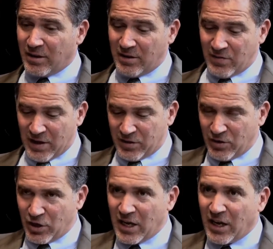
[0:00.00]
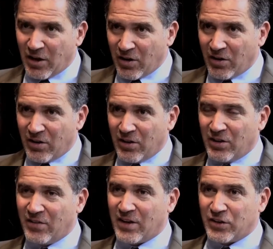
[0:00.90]
they've got their gear,
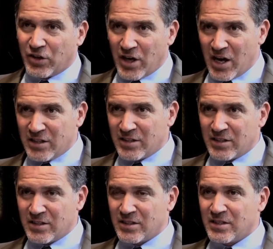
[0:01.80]
they've got their guns.